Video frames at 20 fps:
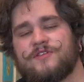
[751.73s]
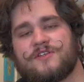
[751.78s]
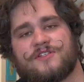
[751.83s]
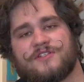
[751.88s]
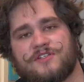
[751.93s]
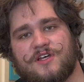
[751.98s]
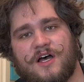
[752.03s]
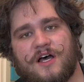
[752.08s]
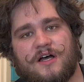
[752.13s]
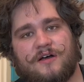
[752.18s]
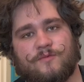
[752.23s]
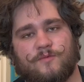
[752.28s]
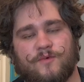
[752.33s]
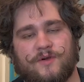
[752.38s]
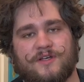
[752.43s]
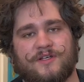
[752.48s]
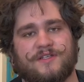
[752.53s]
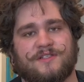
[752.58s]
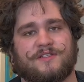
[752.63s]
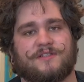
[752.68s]
just saw
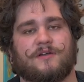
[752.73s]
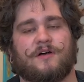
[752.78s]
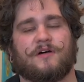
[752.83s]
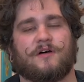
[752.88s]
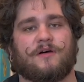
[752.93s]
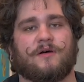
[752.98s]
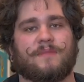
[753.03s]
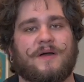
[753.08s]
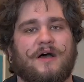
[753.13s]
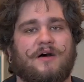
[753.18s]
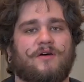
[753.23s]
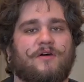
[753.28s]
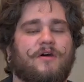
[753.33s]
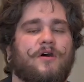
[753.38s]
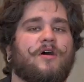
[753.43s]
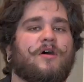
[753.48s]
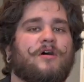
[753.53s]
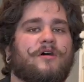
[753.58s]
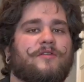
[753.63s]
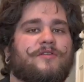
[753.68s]
was about
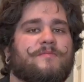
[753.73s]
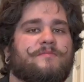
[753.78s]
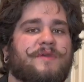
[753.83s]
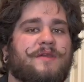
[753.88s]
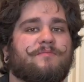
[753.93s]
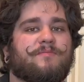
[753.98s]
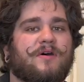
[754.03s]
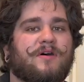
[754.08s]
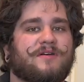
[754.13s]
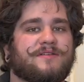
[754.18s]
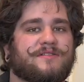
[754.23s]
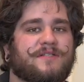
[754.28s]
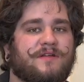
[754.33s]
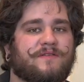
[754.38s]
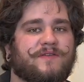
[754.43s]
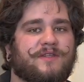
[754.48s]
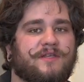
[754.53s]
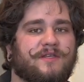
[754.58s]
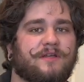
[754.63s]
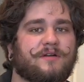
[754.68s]
all the meatballs and
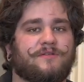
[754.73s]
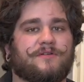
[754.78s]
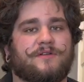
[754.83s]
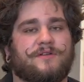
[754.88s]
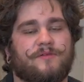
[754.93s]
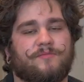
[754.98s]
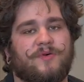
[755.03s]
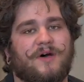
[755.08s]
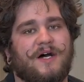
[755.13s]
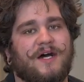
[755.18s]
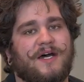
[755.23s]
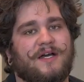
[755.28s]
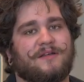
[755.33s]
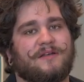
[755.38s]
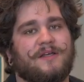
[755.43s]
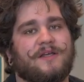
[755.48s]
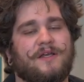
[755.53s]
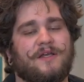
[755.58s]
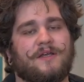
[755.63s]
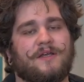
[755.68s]
everything going in the pot.